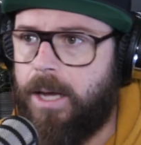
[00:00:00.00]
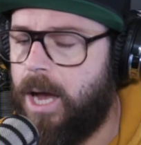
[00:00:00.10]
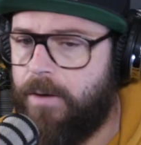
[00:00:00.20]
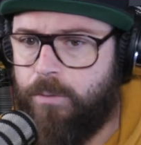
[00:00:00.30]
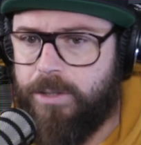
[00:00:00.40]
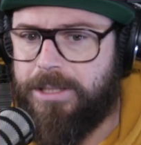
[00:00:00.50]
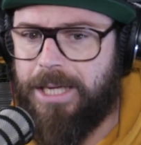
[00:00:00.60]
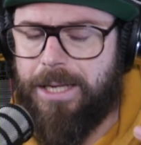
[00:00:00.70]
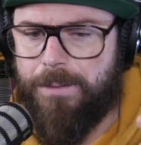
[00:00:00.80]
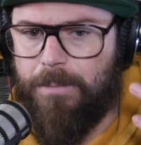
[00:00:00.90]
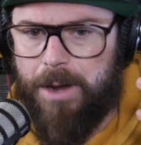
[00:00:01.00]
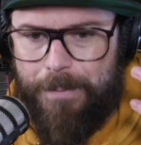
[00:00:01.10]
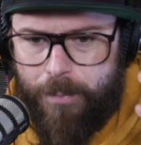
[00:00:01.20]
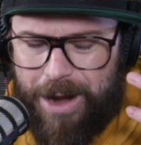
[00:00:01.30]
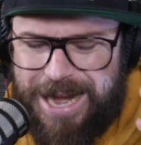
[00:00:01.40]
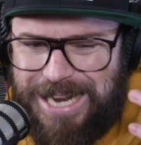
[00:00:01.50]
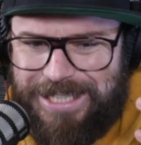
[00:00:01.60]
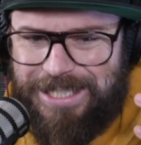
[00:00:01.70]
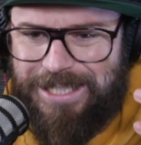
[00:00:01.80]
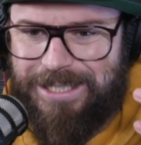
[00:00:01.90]
I've always said that my brain
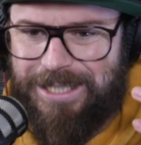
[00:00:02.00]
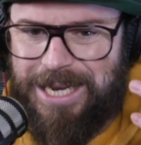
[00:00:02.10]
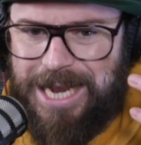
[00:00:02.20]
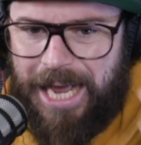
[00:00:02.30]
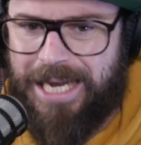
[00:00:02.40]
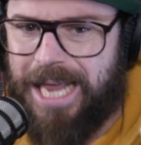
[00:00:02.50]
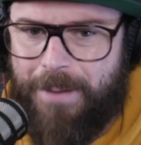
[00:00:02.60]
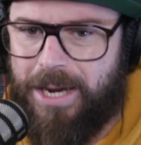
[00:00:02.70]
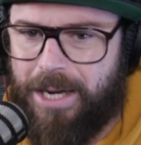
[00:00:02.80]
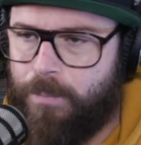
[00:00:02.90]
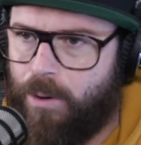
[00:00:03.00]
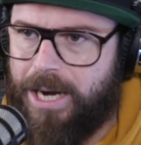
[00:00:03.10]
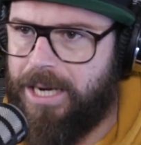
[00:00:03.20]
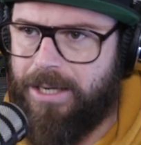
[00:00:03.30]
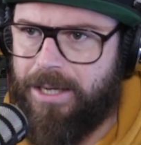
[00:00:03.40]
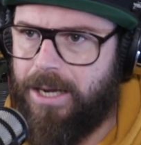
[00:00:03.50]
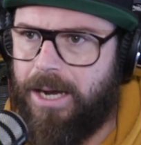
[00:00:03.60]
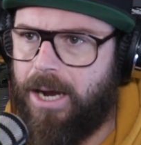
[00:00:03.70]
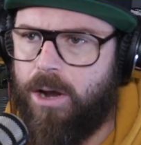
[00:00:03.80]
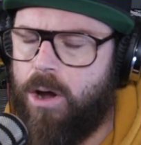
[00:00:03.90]
isn't an academic brain, that
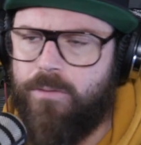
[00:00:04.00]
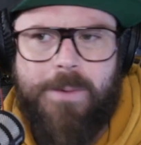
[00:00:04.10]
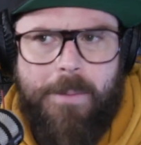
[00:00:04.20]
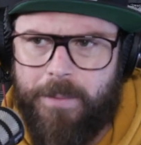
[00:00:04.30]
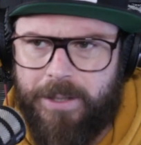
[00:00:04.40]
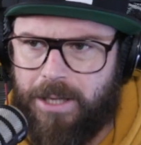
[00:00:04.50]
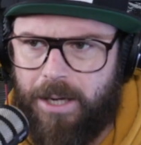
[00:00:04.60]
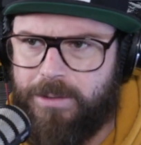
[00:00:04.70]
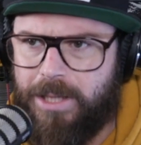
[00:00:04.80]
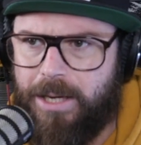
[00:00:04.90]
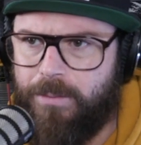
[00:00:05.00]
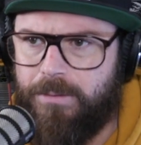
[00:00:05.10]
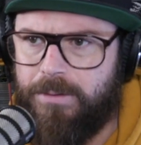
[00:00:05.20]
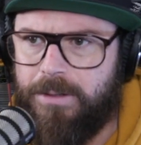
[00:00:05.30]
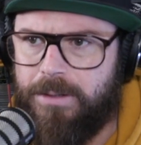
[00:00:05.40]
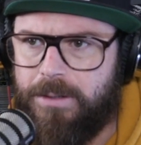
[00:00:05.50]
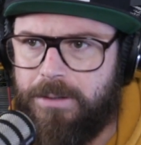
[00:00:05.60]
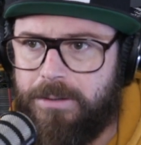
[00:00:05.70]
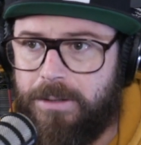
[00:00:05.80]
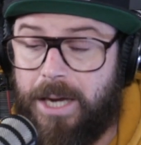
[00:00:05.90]
I can't remember my times table.
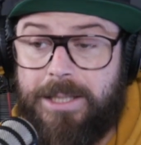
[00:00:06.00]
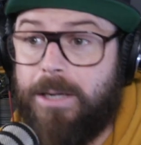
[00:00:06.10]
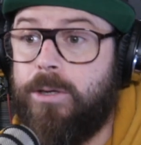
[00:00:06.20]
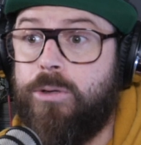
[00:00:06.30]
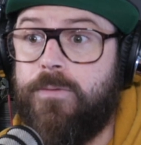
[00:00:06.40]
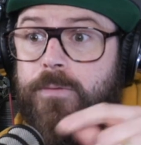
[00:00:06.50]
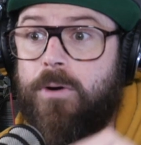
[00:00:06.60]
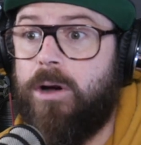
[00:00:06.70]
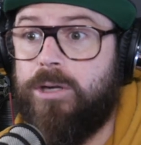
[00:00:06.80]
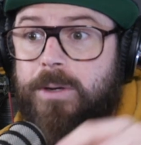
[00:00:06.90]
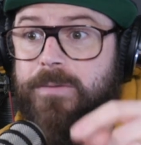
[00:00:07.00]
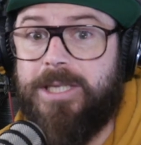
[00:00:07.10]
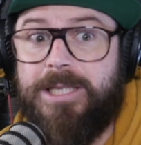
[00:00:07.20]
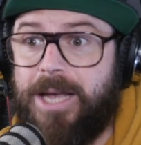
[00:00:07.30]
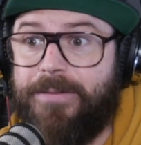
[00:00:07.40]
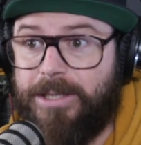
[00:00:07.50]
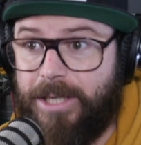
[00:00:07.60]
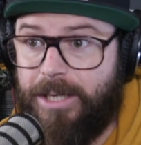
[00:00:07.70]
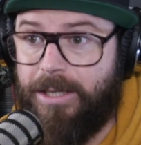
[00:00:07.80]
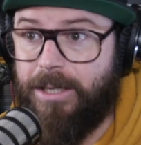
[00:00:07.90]
I can tell you fought on UFC
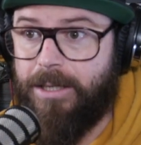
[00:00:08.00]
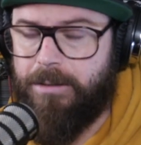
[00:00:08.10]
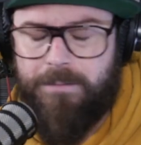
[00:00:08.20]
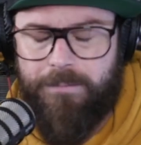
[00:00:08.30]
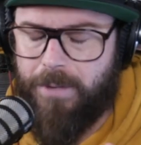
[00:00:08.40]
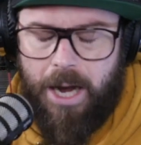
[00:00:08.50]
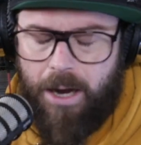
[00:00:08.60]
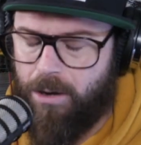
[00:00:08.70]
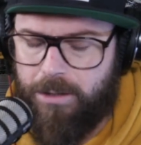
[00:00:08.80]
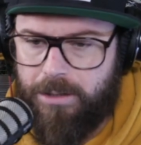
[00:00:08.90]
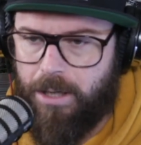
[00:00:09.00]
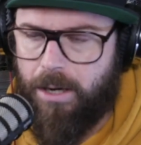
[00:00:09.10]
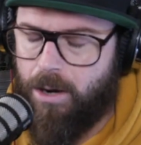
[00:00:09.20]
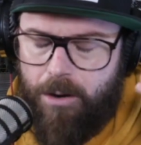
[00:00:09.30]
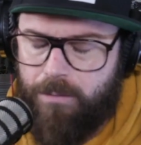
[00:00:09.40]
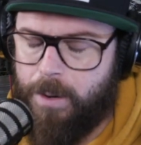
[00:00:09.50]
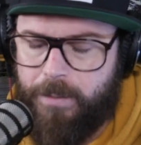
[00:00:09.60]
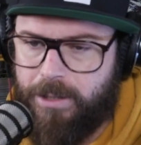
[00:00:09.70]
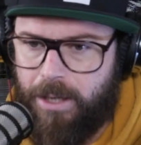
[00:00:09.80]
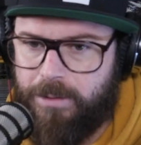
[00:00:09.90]
70. I can't remember
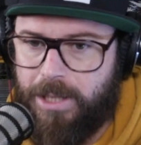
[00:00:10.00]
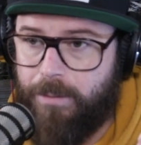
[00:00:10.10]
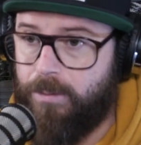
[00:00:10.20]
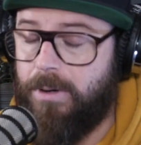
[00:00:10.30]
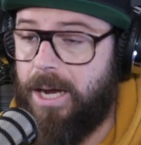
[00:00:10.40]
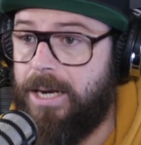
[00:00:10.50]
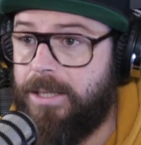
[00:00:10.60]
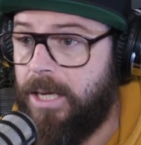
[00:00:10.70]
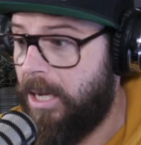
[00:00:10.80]
times table. And